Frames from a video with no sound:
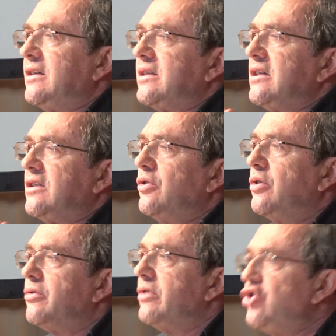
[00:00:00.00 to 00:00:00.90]
is, they
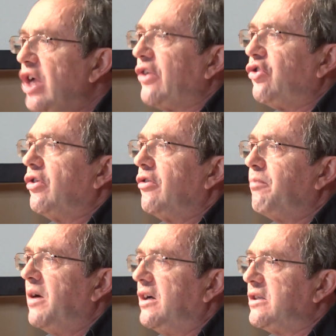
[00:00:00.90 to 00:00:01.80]
saw the rejection
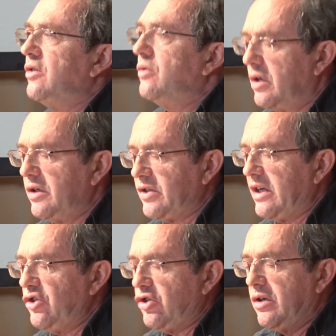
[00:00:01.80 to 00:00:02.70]
of party
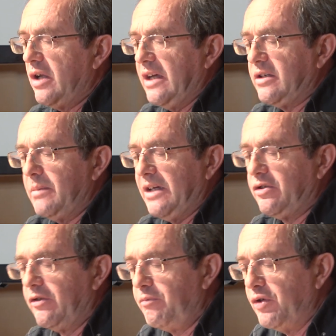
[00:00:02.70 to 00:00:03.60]
organization as a
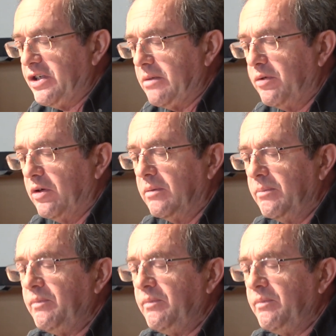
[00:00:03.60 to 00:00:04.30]
matter of principle.